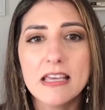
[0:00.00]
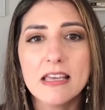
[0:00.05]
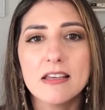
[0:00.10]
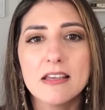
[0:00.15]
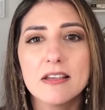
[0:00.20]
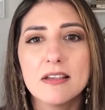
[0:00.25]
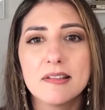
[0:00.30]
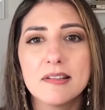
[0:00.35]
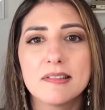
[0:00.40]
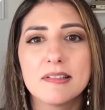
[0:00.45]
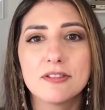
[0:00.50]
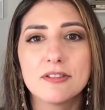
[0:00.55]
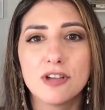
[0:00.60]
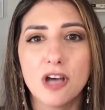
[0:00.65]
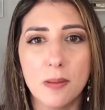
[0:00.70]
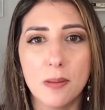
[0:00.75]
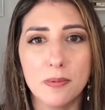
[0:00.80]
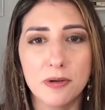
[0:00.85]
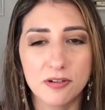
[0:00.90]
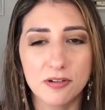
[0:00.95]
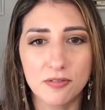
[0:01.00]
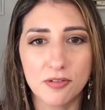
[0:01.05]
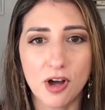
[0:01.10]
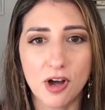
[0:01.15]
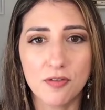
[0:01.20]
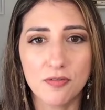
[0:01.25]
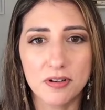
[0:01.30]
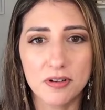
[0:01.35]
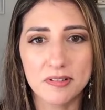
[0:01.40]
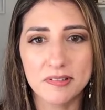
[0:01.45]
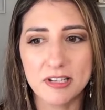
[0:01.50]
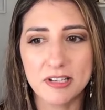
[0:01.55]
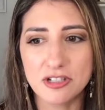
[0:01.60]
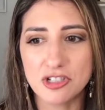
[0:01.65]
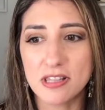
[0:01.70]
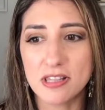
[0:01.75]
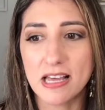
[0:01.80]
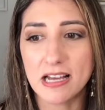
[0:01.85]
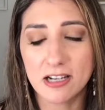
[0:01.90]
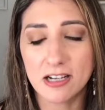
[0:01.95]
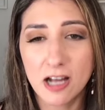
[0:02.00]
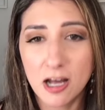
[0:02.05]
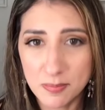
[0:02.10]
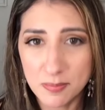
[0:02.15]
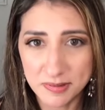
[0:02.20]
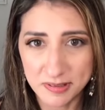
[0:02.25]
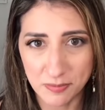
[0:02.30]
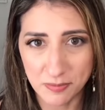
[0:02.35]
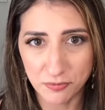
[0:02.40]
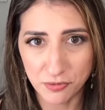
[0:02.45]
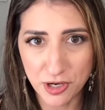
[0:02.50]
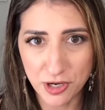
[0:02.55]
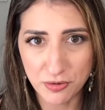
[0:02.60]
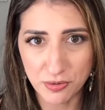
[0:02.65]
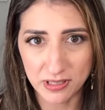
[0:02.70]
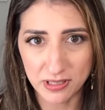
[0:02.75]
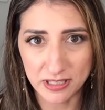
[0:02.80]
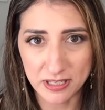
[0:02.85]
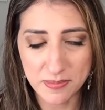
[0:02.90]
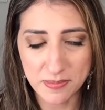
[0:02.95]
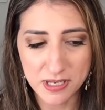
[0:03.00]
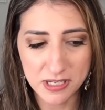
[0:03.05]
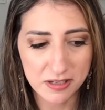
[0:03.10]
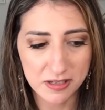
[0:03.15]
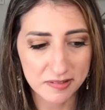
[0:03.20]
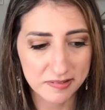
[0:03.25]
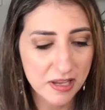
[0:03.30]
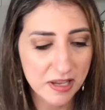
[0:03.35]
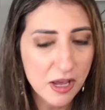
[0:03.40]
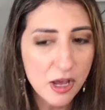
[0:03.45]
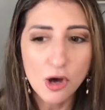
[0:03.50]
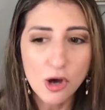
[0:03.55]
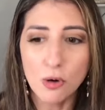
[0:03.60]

It is a topic of conversation that comes up frequently because